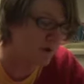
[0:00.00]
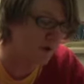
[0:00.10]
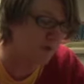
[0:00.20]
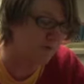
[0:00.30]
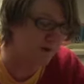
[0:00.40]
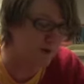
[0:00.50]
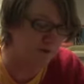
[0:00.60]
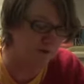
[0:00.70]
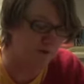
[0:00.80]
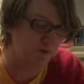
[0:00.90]
and that I'm very
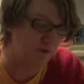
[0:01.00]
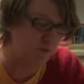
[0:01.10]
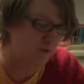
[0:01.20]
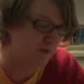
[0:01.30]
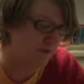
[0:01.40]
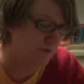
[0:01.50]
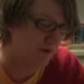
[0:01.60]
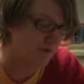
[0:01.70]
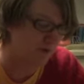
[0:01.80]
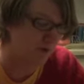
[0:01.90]
interested in, which is
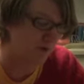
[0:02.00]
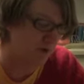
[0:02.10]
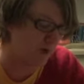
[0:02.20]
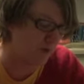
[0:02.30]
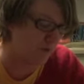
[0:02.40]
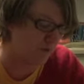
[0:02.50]
Maxine Greene.